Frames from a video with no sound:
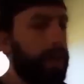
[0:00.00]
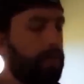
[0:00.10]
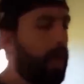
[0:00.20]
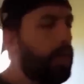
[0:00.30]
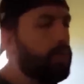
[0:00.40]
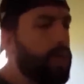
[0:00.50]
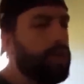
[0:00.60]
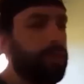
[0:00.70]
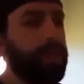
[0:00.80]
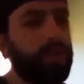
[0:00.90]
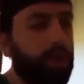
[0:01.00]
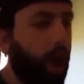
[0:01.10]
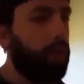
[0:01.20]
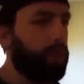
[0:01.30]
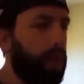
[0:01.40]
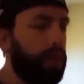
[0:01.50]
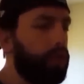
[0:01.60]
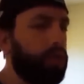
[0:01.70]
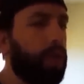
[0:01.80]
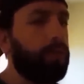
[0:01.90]
Man, I don't need you to be sorry. I need you
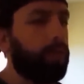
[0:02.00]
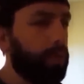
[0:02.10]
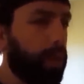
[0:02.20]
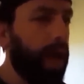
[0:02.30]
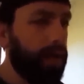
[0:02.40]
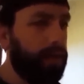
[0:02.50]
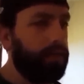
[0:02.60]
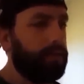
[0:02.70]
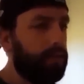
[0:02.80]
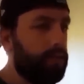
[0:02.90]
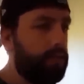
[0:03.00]
to tell me where the body is.